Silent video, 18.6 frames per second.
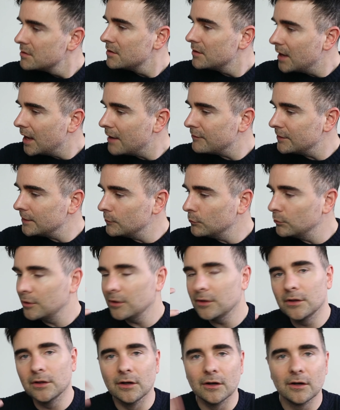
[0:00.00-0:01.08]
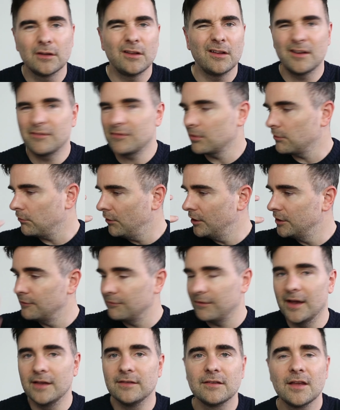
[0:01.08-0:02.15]
have a little good look, don't have to throw it in your
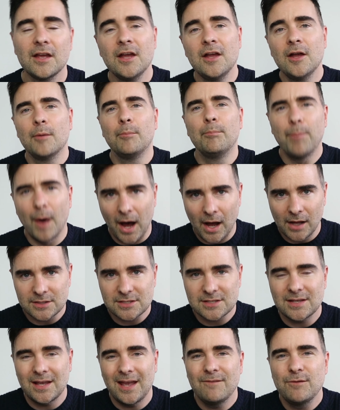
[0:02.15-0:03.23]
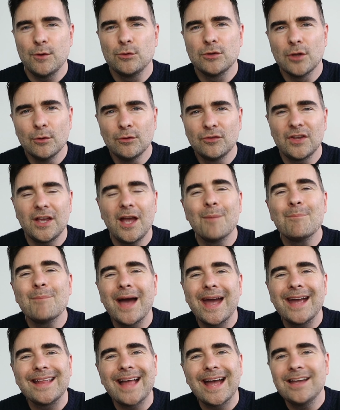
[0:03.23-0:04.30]
face, but if you do see a
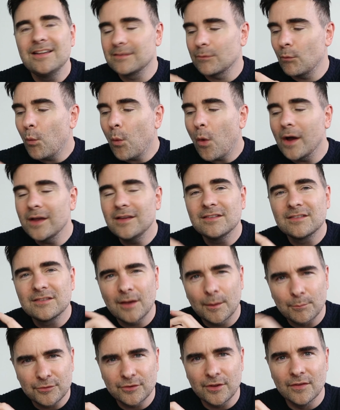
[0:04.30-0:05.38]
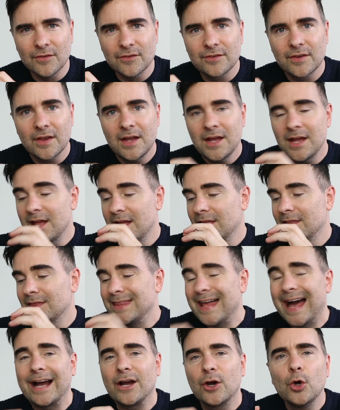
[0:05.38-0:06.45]
mayonnaise white substance,
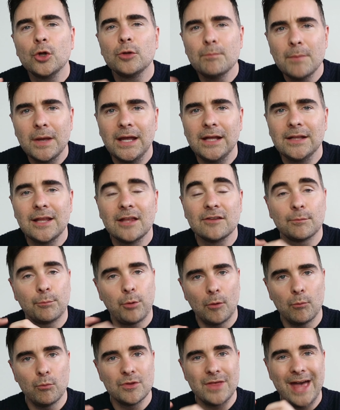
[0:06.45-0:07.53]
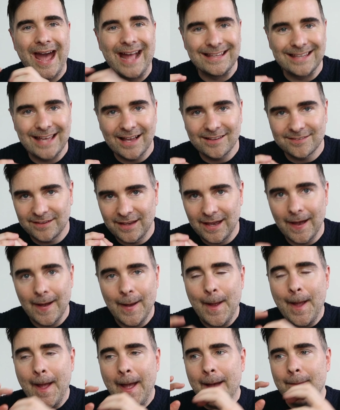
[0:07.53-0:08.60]
that could mean there's a problem with the head gasket.
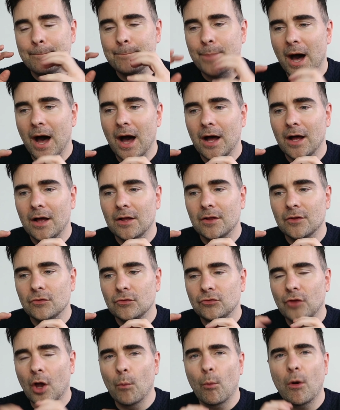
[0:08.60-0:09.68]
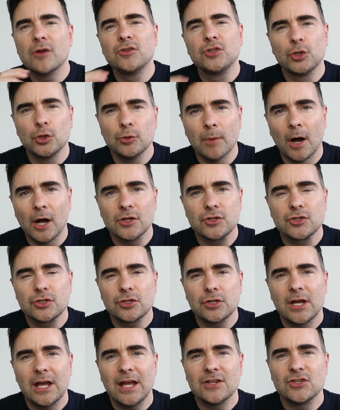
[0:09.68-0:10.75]
But don't worry too
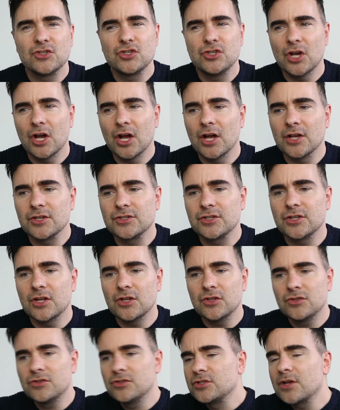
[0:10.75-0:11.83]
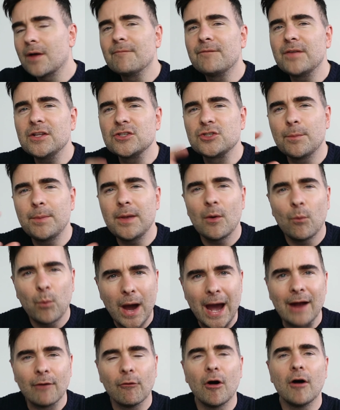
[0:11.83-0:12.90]
much, it's just something to be
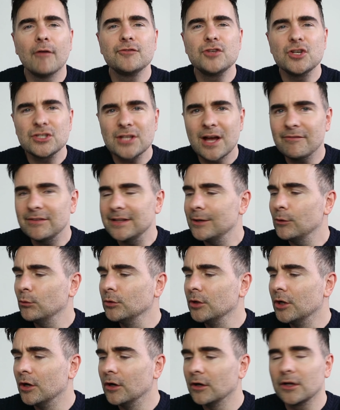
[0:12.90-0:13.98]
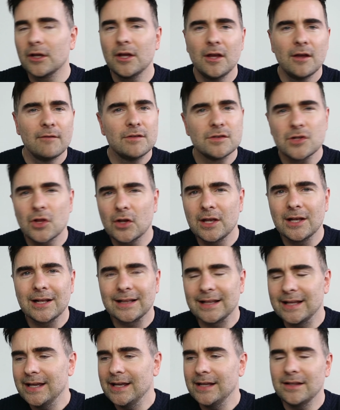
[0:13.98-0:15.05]
aware of. Just have a little look. If it's looking
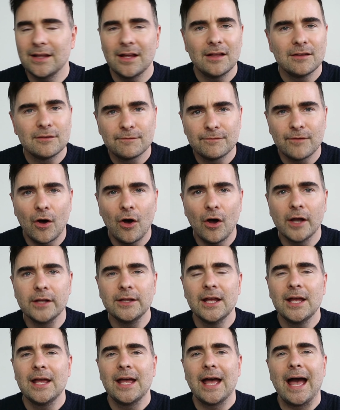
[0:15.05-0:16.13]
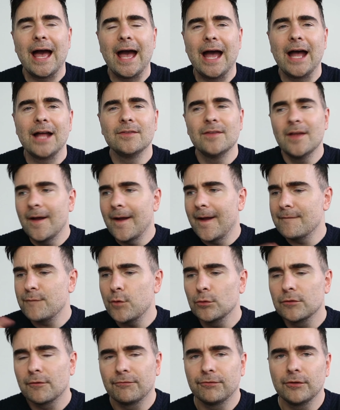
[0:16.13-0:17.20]
clean, it's fine, and if
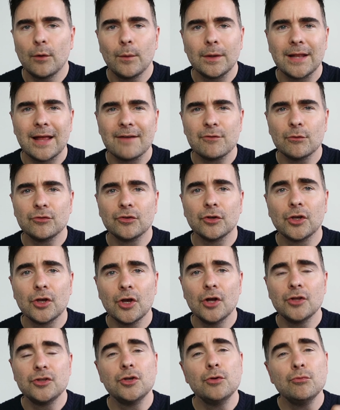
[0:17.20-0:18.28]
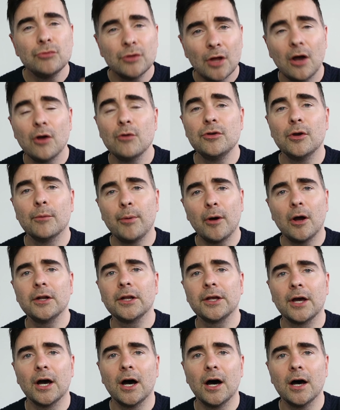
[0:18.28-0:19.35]
all the fluid levels are good, you know you're buying
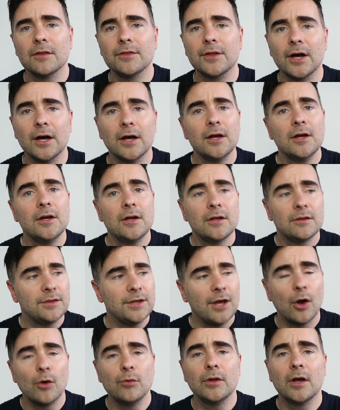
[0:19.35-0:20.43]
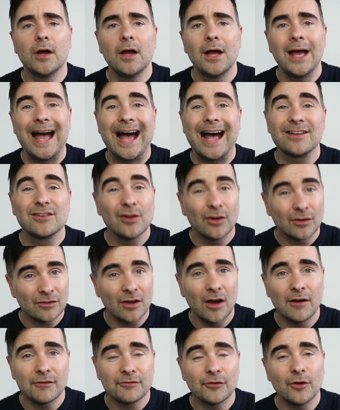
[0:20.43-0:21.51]
a car that the owner has looked
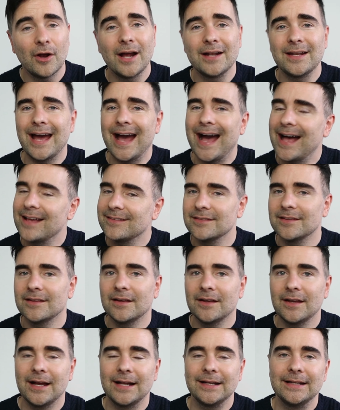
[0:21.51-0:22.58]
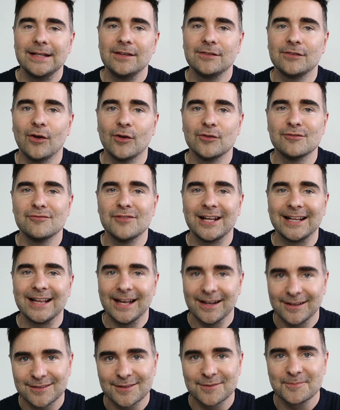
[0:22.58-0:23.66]
after it and it hasn't had any signs of
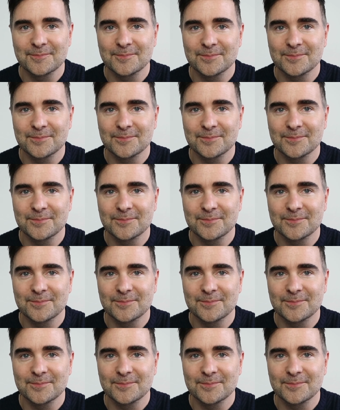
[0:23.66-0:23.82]
neglect.